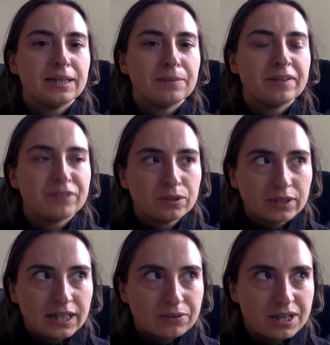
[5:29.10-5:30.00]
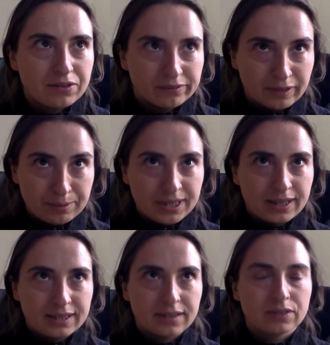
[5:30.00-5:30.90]
If you look at restaurant
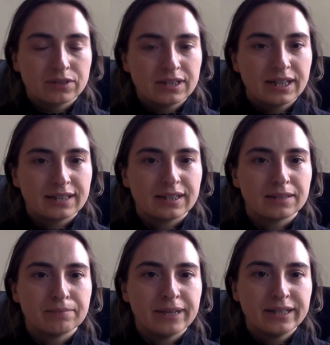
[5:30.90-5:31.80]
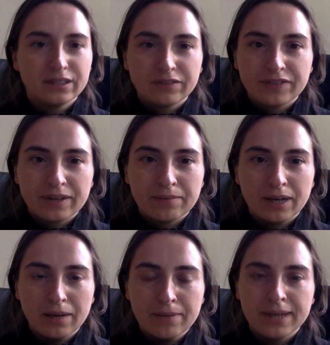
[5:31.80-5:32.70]
websites, it looks like that many of them
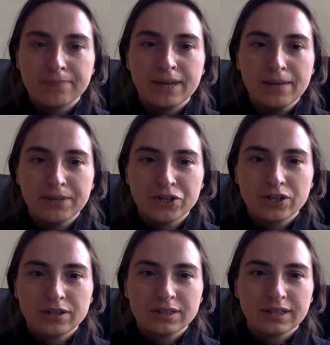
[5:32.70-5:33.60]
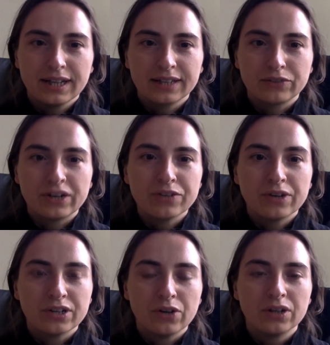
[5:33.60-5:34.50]
are made by amateurs, like the
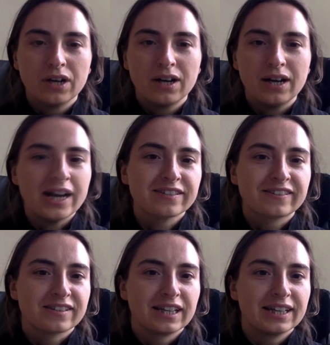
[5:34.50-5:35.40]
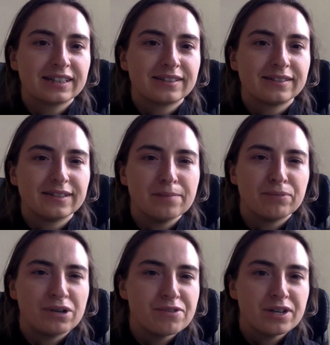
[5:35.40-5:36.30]
restaurant owner asks like their
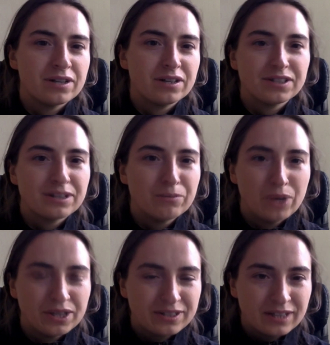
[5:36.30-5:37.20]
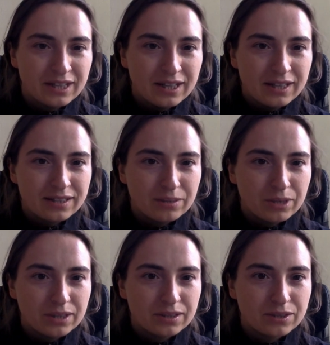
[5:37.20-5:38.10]
brother or someone
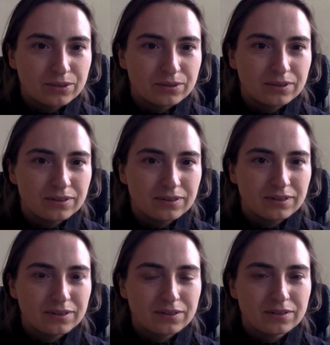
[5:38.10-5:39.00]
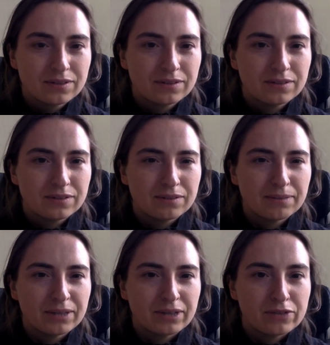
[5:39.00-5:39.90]
to
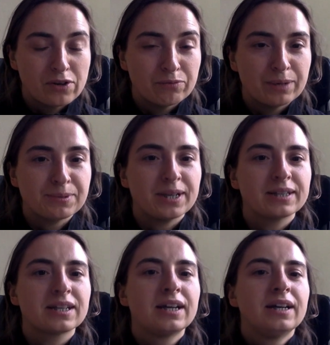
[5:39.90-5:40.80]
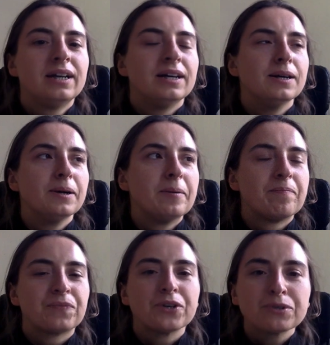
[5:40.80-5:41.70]
make a restaurant website.
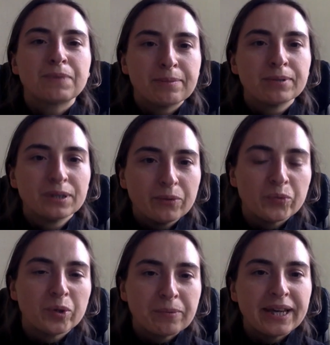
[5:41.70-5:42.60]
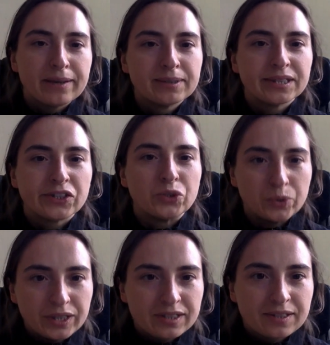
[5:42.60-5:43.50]
Those people will be able to
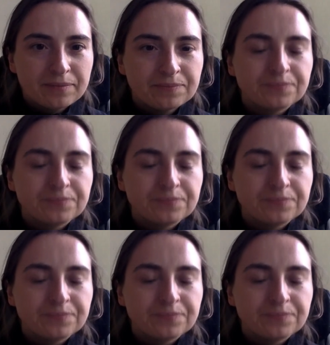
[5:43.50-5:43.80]
do it.